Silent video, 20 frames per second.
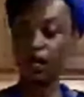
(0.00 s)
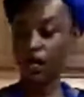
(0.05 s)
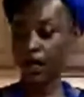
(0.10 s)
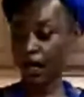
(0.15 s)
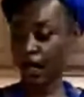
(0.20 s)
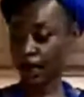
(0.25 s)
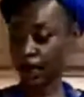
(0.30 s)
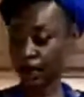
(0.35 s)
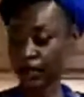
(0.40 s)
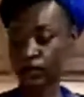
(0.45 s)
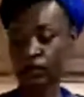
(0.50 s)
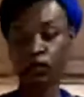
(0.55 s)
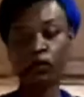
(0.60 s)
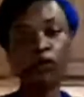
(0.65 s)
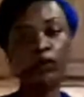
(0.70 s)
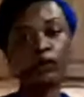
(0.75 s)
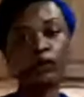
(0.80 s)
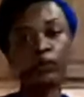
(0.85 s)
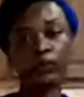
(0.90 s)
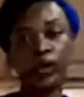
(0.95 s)
I made the
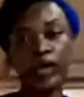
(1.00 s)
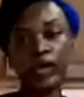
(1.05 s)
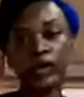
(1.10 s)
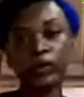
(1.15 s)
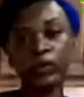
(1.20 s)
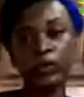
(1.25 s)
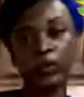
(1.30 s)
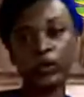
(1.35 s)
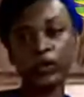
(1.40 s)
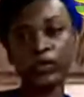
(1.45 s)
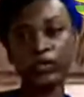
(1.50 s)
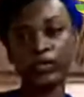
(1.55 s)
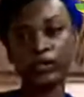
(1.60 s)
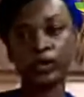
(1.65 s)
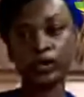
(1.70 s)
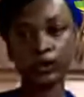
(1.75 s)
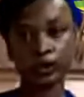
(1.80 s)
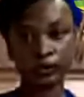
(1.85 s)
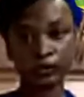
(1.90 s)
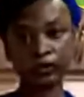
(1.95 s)
cornbread with
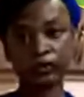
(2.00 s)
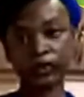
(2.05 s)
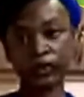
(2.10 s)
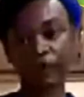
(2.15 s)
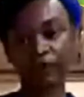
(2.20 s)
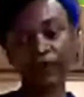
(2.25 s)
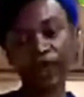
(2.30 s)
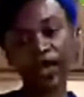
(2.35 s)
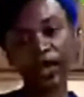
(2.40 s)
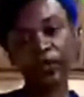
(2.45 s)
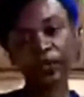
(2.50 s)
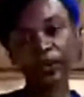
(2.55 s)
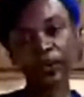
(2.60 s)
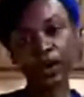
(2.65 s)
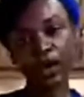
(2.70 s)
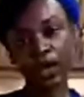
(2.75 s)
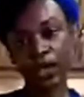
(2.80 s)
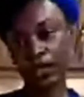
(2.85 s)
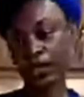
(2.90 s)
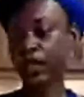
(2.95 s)
gluten-free flour,
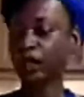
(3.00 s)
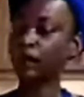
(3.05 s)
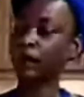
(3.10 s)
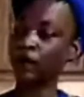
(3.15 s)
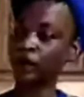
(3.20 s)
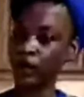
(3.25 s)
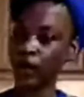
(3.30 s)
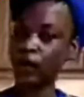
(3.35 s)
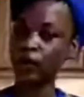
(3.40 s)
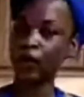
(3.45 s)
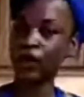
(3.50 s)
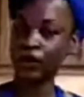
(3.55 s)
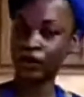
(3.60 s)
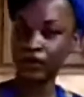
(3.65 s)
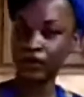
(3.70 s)
and that turned out well.